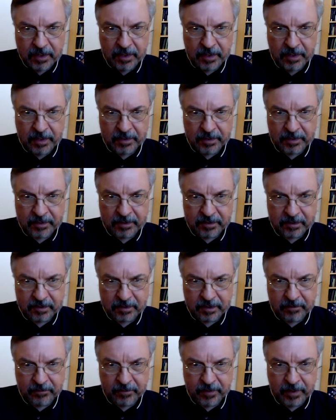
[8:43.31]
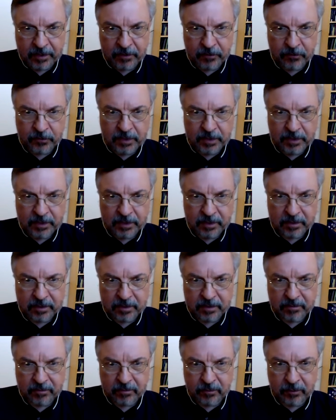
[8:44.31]
and if untreated,
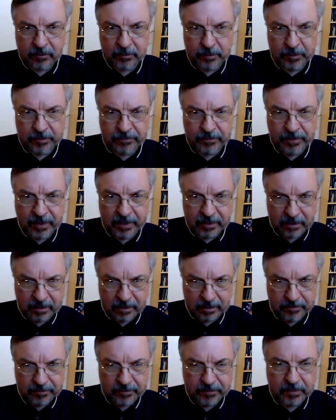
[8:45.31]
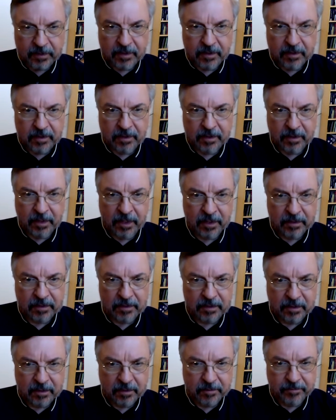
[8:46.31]
would be fatal.
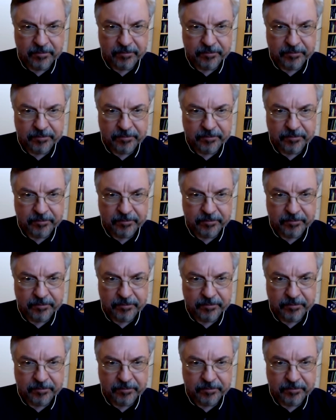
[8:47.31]
Next.